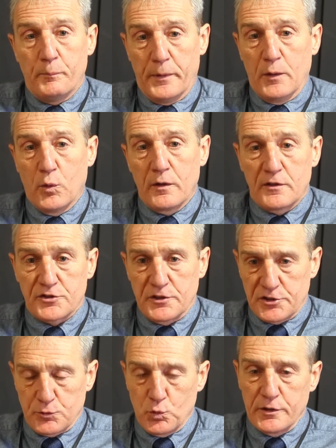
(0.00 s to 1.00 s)
But one
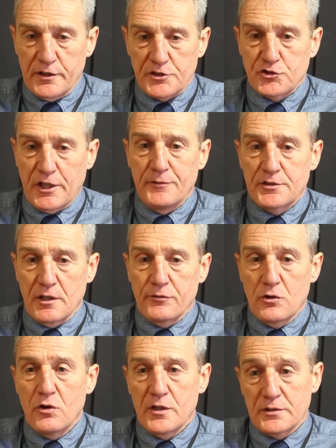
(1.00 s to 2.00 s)
of the strengths
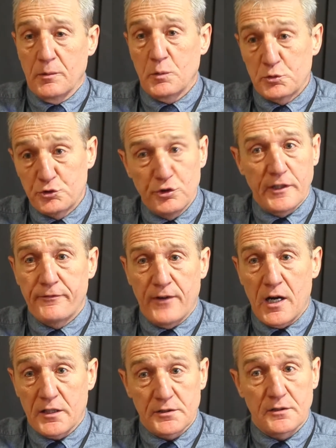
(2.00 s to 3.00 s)
I've got is I'm really
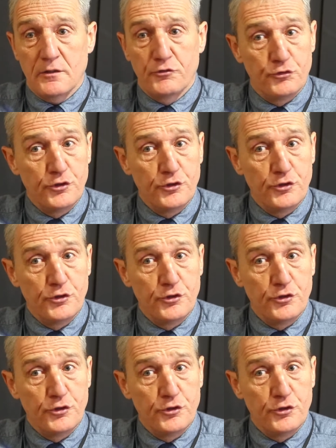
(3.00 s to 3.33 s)
fast.